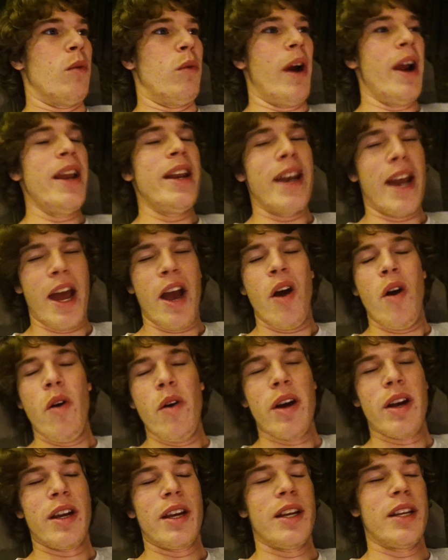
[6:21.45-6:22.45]
Right now,
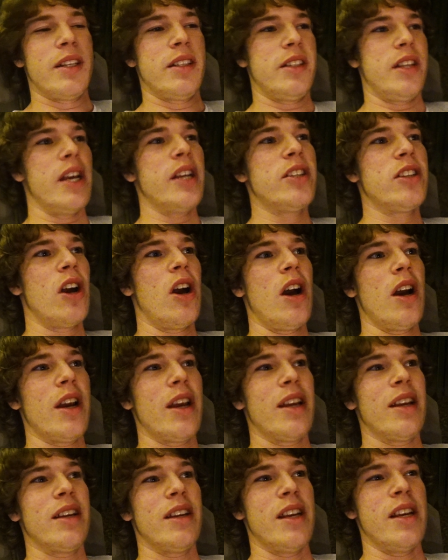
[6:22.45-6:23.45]
TikTok
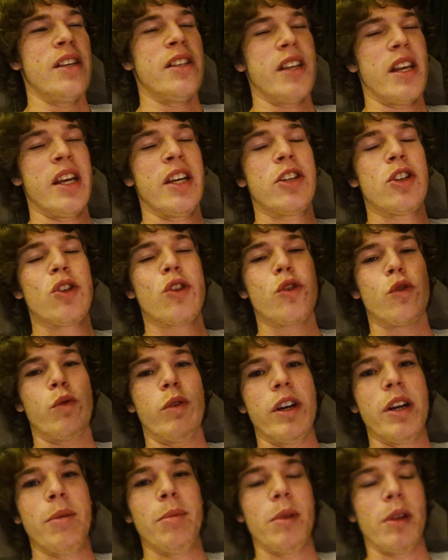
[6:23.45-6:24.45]
is
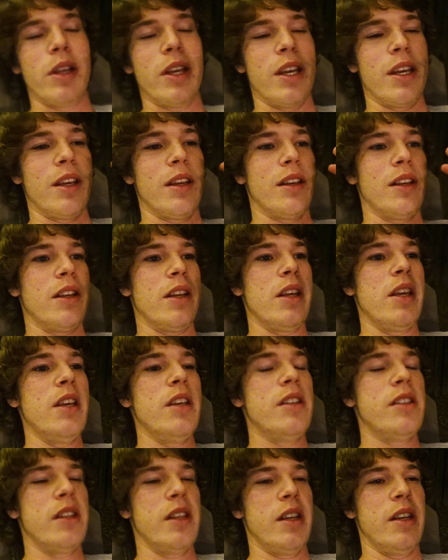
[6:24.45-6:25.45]
extremely
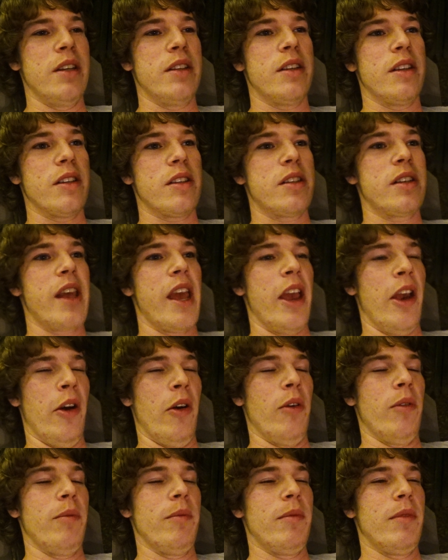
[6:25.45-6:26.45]
easy to
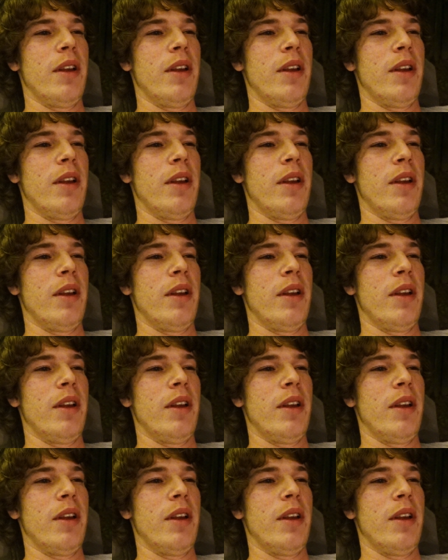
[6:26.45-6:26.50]
scale.